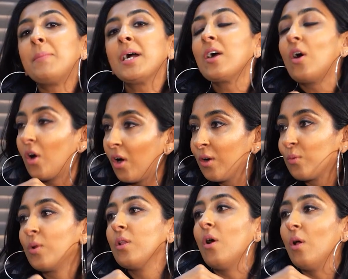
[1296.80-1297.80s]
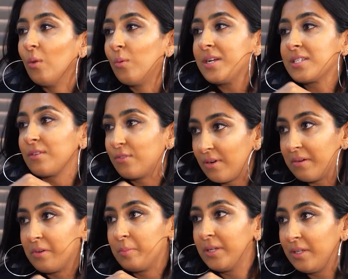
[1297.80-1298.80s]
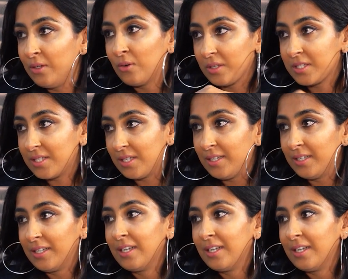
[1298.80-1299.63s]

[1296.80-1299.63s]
My heart will always and forever be New York City.